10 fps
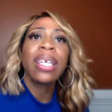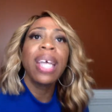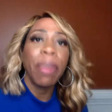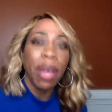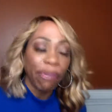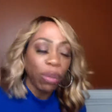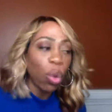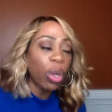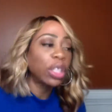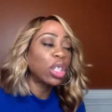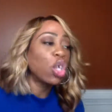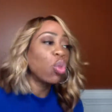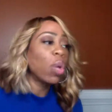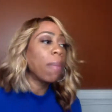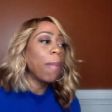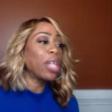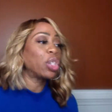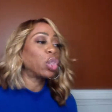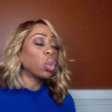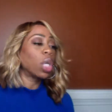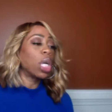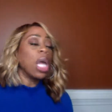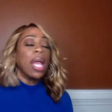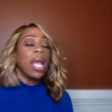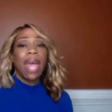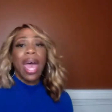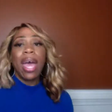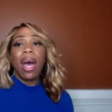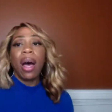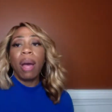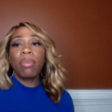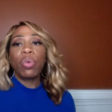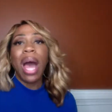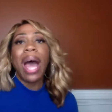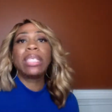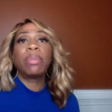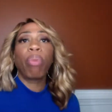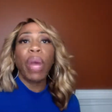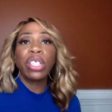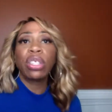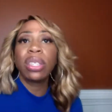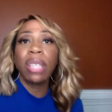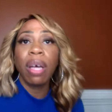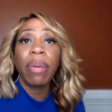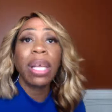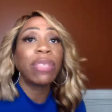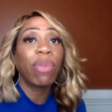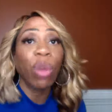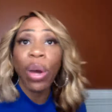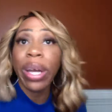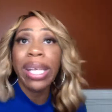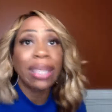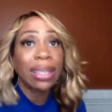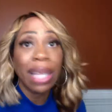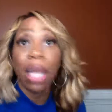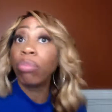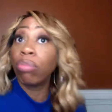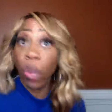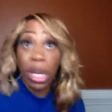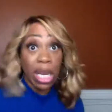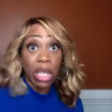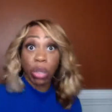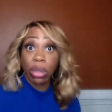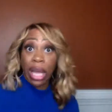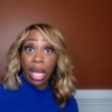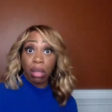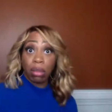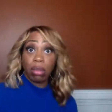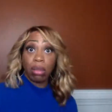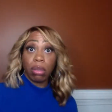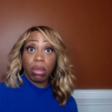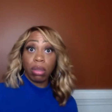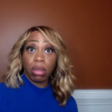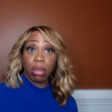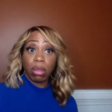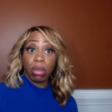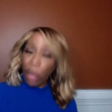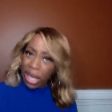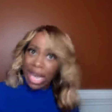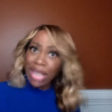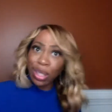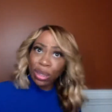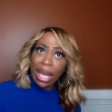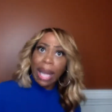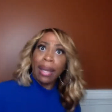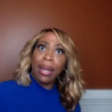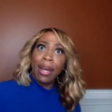Yep, in Florida. So you want to make sure that you guys brace yourself because Florida we need your state. We need your state.